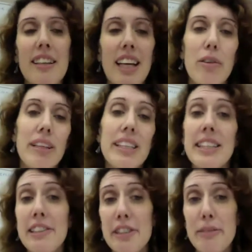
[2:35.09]
Now, what is
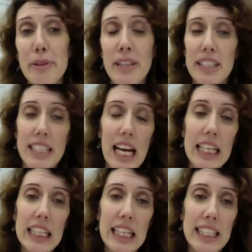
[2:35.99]
the difference between
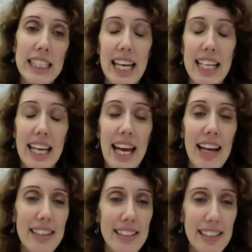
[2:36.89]
dialect and
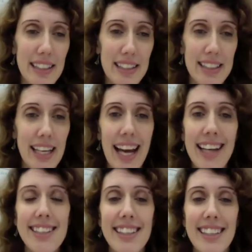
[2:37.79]
accent?
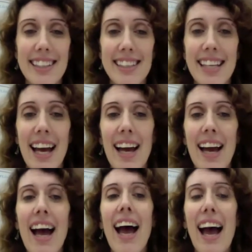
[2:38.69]
Accent is
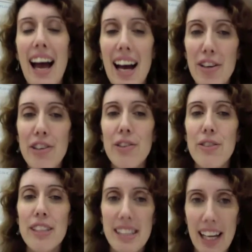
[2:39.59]
how you
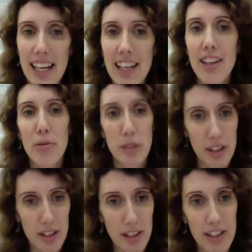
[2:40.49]
say the
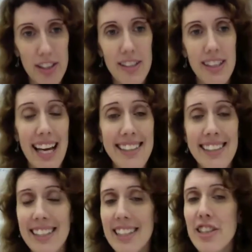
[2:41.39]
words.
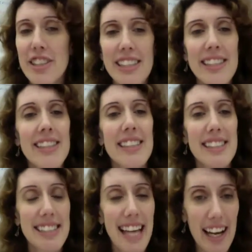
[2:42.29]
Accent is just the
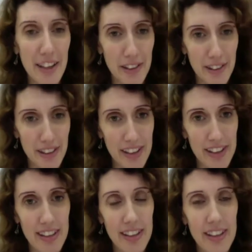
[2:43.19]
sound.